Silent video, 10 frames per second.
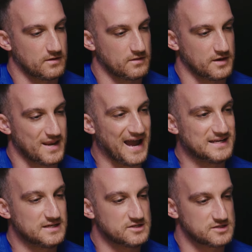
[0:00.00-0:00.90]
the
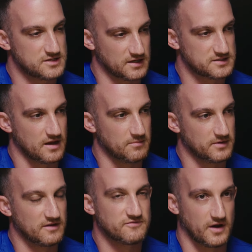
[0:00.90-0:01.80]
96
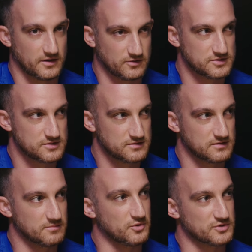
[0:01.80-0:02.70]
NBA Finals,
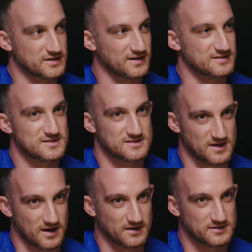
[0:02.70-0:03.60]
the Bulls against the
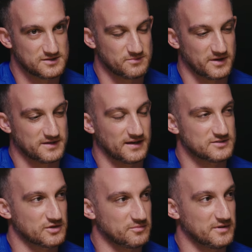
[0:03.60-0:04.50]
Sonics. My dad
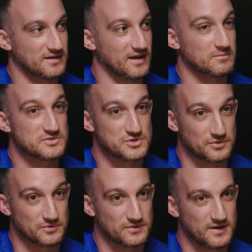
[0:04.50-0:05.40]
took me to game
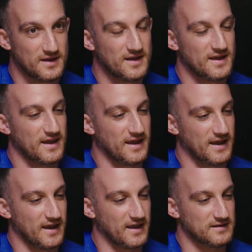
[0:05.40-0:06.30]
two.
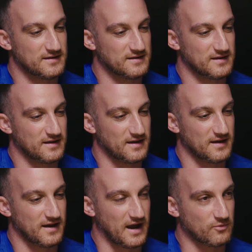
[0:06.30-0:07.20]
And
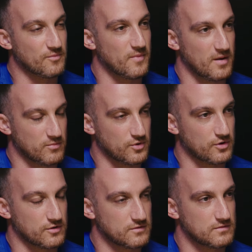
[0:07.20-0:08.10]
I
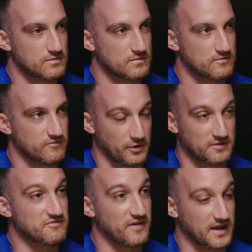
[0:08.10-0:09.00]
remember very
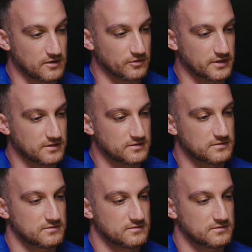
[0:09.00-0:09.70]
vaguely